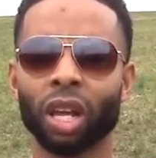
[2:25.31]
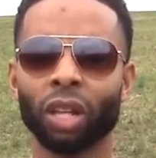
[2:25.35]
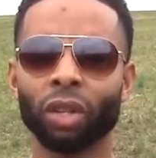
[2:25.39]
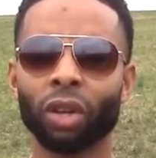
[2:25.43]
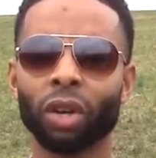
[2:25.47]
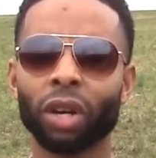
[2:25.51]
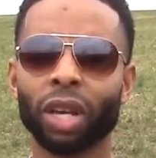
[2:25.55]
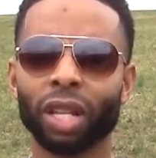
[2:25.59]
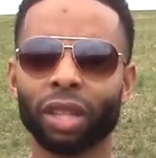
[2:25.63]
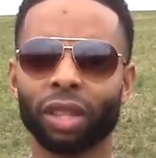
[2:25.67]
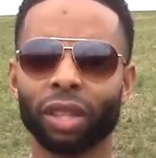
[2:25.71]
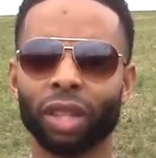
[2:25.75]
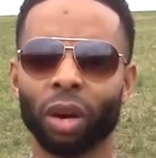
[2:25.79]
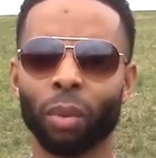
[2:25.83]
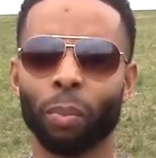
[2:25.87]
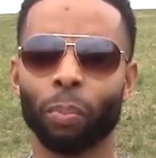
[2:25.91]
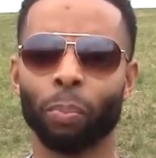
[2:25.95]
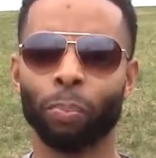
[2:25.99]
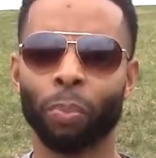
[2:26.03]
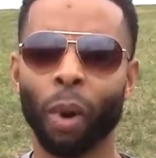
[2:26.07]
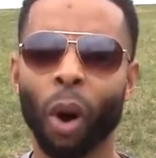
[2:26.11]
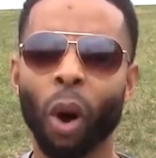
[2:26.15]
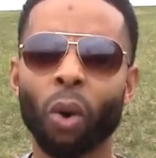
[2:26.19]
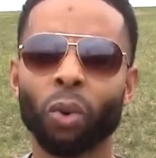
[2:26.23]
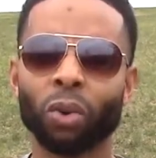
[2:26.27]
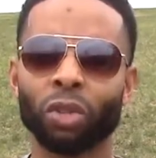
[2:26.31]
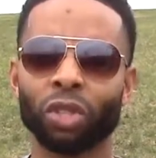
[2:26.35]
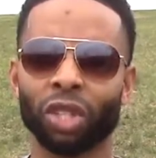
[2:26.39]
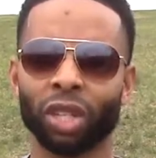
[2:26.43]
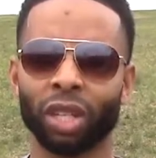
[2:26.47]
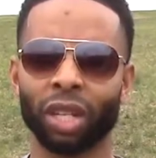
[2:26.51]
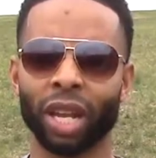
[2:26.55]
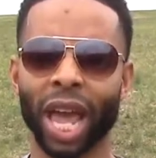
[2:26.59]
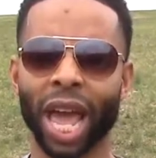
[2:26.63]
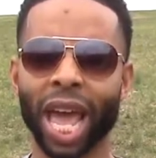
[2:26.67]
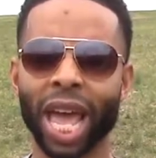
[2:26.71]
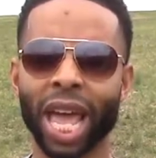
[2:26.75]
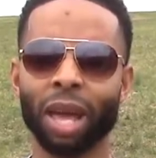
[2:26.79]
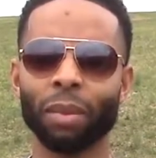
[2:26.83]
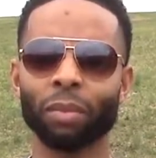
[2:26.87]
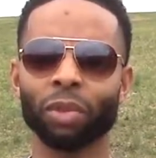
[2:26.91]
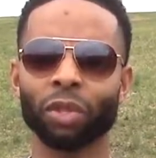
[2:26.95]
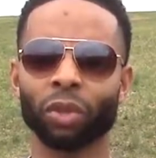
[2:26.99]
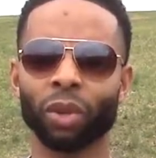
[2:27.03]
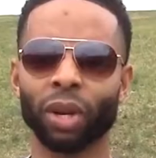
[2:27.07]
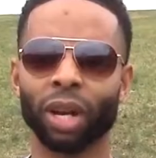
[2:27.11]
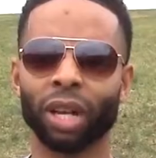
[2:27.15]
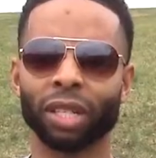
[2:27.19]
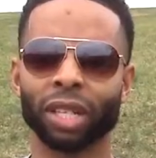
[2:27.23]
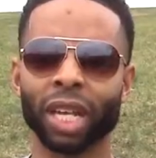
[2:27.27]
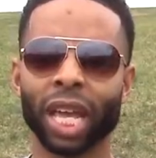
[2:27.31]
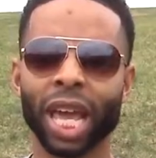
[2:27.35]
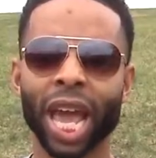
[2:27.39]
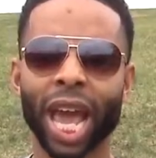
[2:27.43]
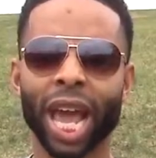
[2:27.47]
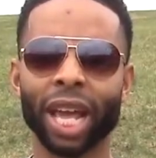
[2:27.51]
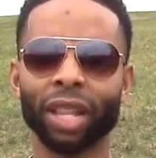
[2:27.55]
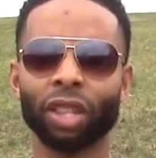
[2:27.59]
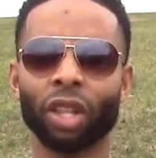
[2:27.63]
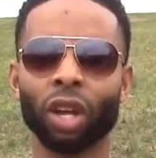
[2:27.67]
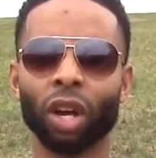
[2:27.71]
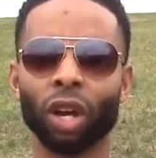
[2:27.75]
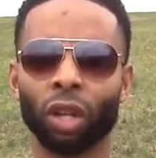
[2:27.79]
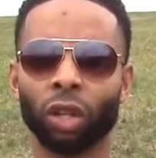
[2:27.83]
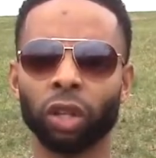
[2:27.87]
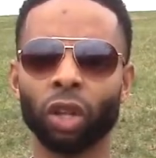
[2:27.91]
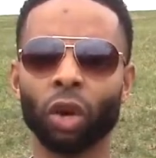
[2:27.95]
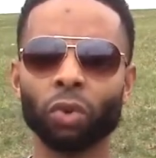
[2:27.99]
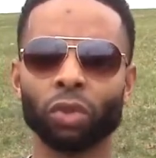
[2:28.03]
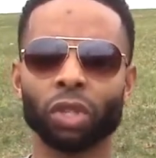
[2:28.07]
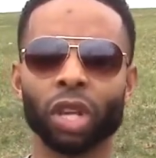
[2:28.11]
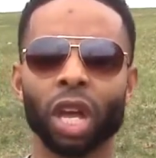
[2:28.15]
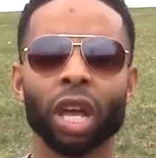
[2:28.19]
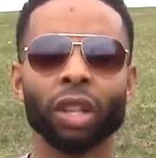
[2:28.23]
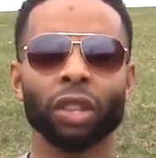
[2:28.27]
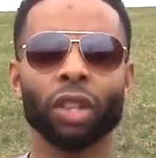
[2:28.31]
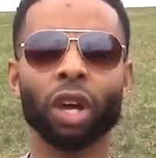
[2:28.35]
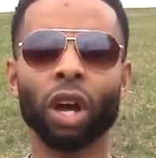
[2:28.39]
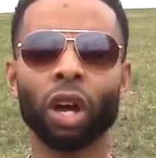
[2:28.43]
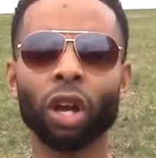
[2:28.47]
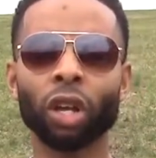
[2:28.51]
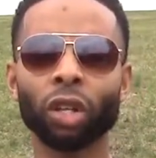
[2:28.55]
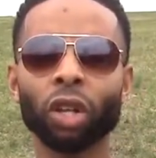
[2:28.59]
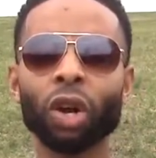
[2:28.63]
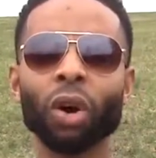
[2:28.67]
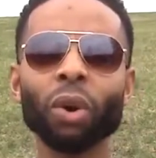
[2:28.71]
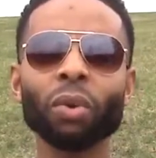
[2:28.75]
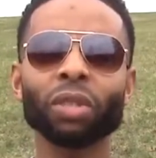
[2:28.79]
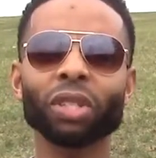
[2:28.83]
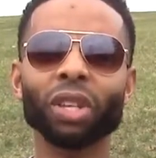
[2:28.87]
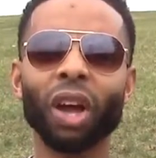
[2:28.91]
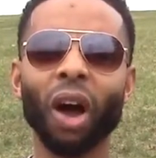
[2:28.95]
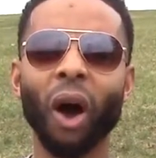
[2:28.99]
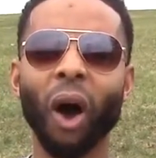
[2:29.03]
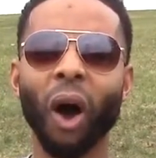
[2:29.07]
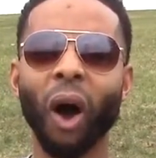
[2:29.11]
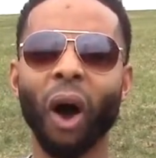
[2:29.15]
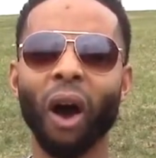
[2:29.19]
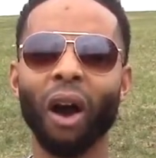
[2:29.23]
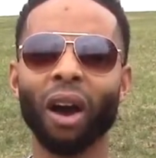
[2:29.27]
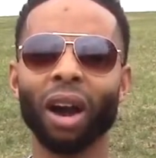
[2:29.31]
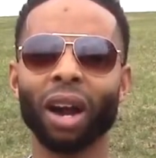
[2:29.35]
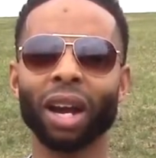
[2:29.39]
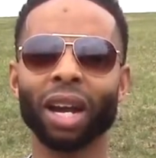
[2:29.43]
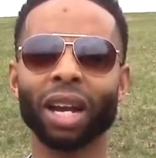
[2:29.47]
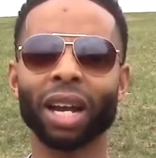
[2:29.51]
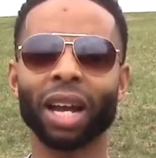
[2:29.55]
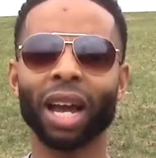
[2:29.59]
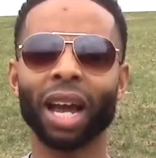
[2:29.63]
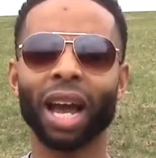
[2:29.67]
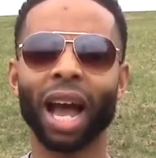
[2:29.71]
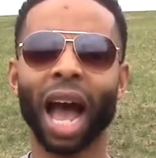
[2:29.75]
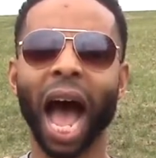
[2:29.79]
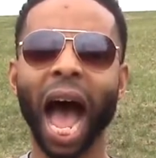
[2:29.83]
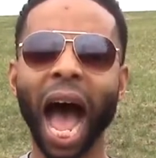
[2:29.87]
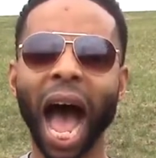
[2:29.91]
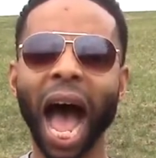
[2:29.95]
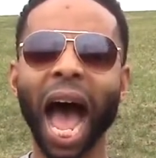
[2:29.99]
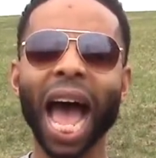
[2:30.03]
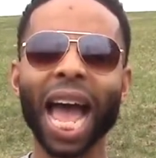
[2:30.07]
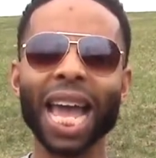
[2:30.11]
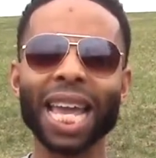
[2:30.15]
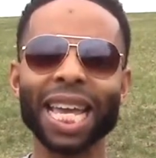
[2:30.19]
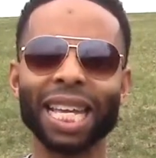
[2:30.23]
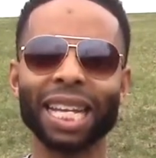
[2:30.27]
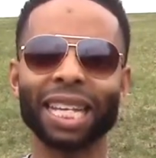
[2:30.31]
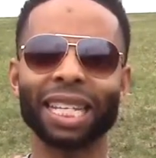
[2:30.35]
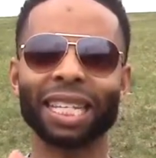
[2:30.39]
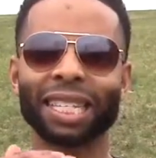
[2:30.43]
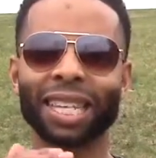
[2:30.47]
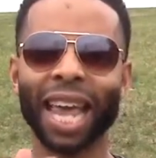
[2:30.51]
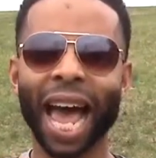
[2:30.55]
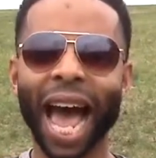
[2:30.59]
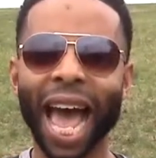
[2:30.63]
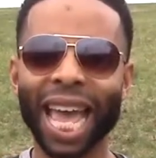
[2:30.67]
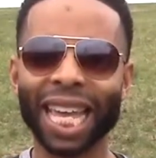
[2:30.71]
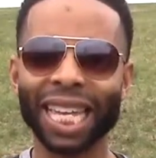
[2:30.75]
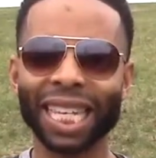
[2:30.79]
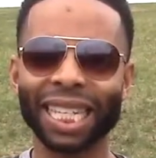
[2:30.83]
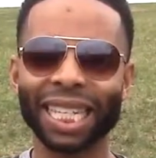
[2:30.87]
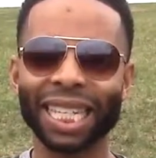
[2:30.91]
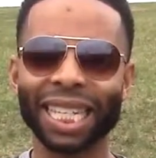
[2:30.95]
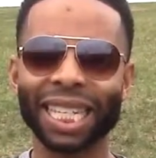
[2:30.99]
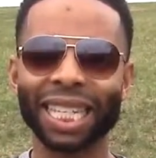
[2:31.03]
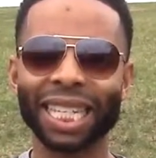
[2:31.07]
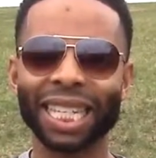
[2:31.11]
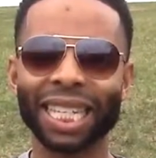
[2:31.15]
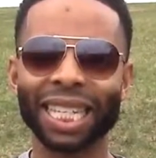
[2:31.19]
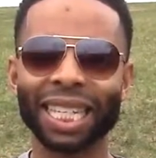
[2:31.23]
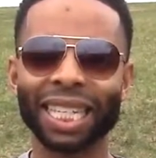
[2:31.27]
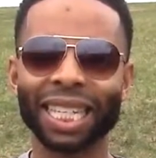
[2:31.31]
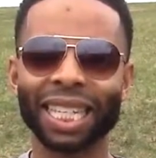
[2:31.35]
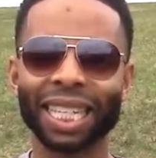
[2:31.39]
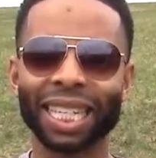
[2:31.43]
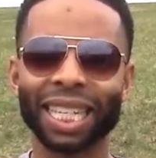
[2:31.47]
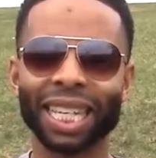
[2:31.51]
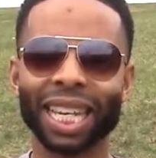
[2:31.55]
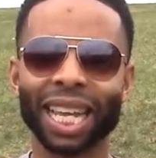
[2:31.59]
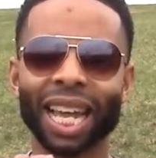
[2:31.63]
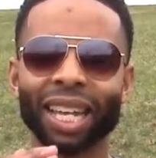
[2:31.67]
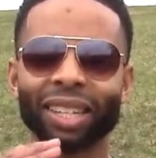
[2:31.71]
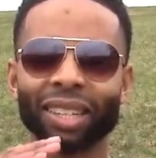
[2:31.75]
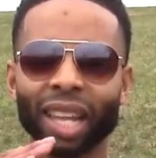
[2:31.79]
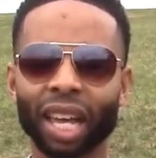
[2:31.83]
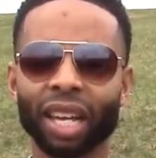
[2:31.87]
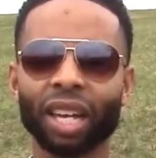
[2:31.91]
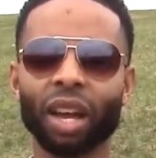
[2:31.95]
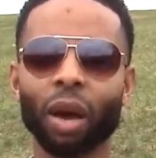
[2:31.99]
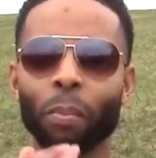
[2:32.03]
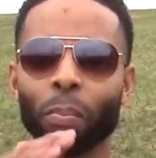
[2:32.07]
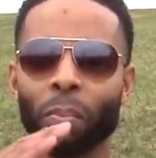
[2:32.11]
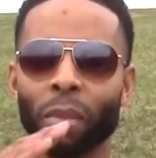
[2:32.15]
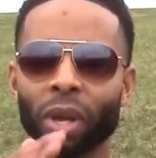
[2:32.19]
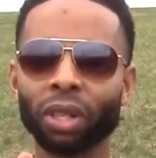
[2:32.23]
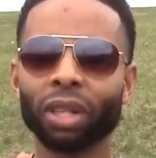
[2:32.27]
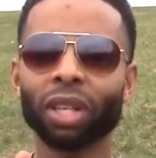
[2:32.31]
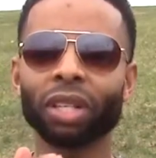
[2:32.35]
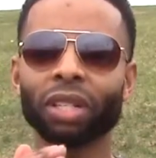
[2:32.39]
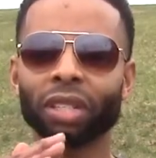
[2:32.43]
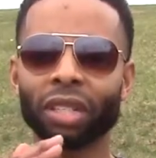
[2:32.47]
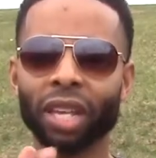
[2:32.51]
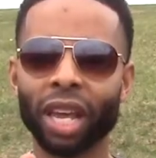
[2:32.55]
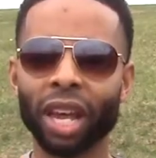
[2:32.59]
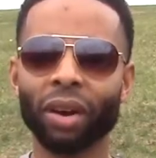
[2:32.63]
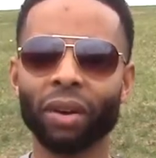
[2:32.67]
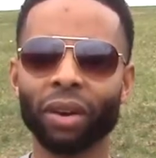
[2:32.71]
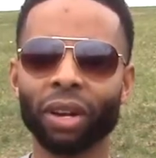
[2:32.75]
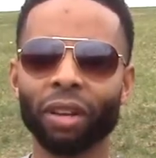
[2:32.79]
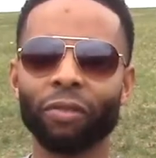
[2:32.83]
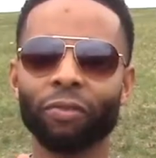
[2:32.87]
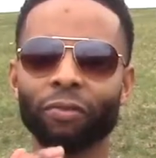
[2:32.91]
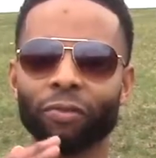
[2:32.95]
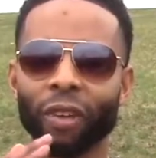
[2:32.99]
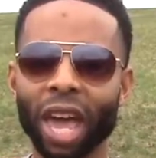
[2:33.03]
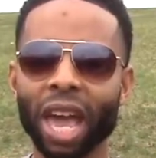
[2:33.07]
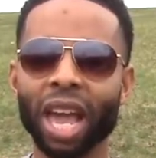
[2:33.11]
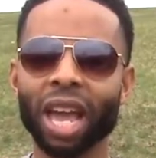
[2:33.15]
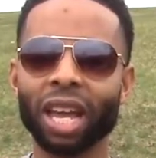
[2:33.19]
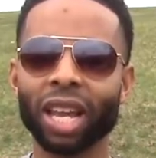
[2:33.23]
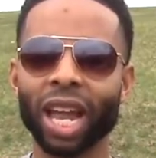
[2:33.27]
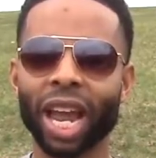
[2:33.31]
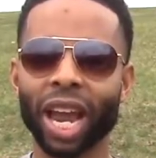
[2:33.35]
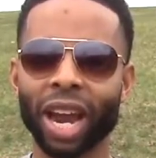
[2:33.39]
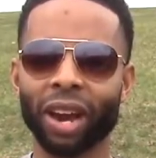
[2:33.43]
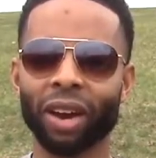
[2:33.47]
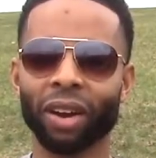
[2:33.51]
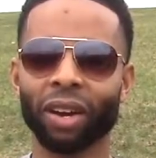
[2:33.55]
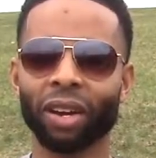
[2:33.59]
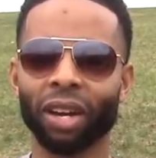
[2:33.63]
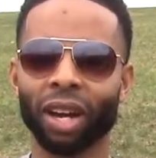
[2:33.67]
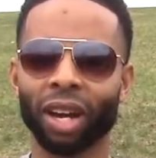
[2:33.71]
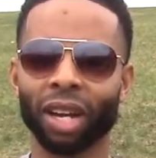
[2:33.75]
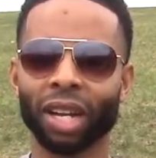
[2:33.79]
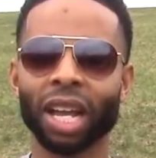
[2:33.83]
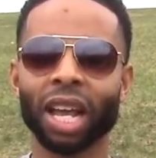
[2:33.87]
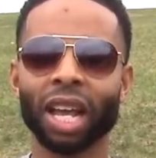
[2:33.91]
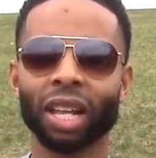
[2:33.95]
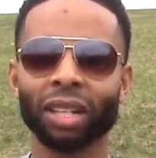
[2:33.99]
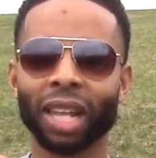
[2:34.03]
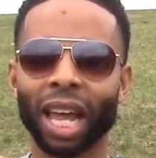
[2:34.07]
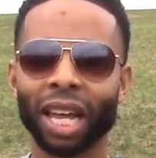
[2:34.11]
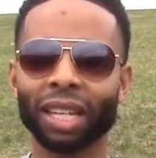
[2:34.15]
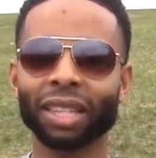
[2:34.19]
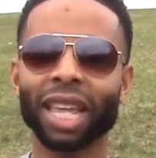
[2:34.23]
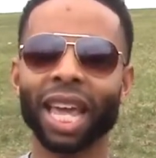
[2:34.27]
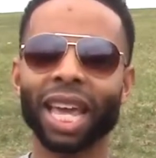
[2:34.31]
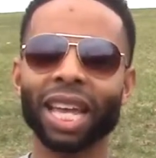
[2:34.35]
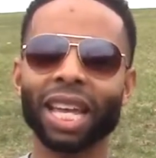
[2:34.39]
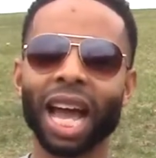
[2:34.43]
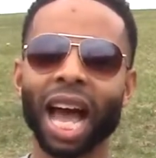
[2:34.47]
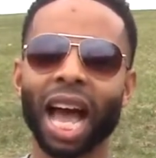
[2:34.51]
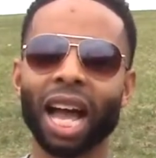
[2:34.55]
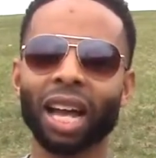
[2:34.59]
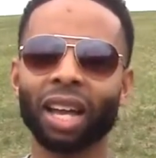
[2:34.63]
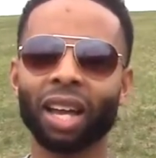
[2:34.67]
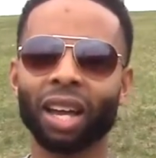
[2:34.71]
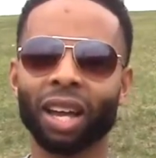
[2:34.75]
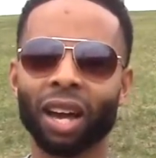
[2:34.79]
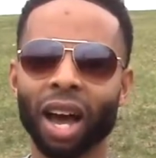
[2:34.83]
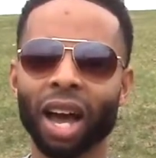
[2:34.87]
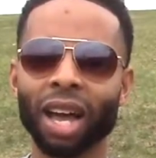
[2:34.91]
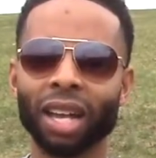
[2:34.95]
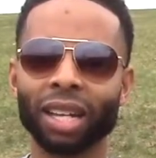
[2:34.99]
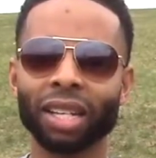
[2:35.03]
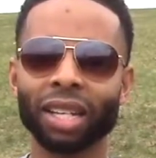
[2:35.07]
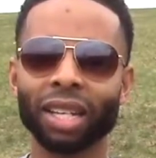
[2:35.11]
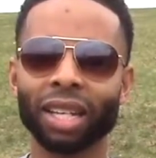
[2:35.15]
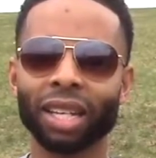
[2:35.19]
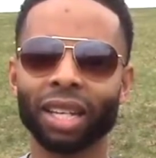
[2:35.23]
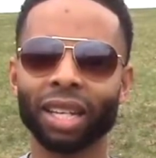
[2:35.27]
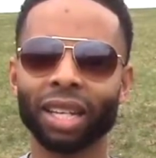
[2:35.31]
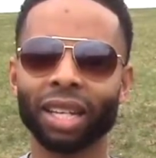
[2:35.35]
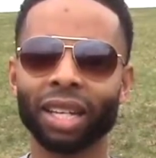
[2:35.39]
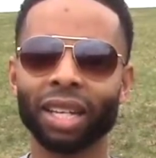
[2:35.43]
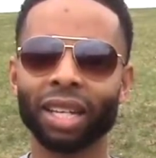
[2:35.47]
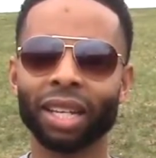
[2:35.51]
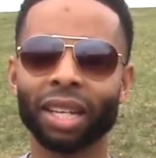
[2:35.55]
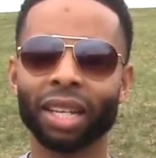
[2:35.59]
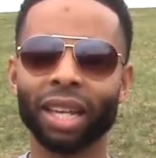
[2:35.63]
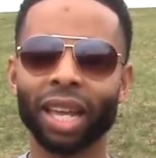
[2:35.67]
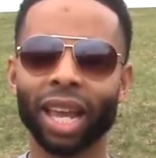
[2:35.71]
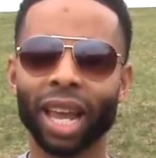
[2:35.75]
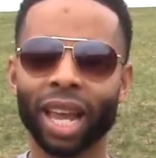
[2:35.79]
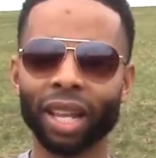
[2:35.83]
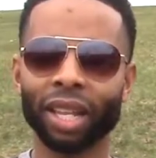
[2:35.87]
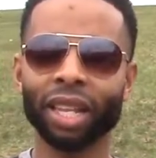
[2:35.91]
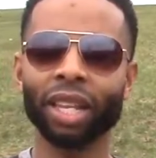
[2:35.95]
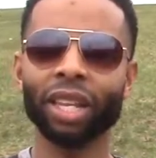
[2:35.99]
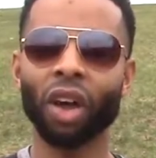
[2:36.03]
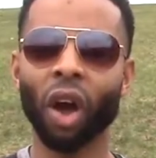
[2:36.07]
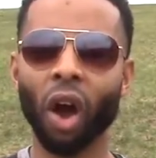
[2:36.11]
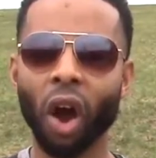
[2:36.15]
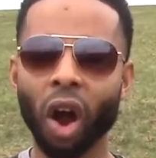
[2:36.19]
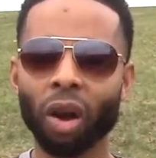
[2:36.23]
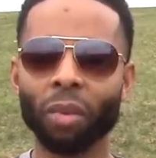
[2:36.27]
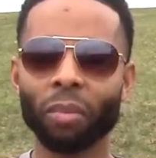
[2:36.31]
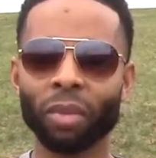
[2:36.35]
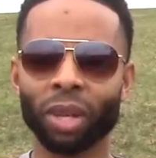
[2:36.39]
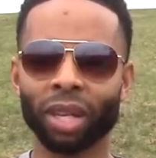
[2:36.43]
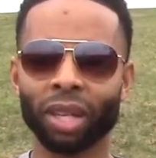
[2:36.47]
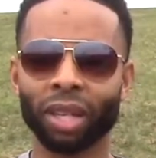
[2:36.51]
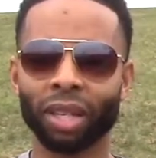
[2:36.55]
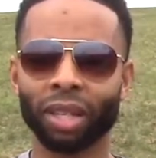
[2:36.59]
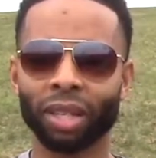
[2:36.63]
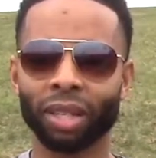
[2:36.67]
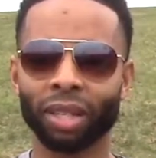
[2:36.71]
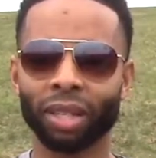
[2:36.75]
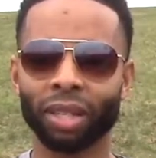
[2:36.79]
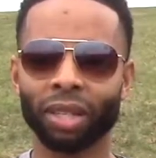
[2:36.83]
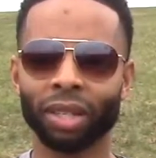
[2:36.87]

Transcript: Look at the bulging hamstrings and the glutes. The glutes are high and tight like a military fade haircut, like they got cut in the army.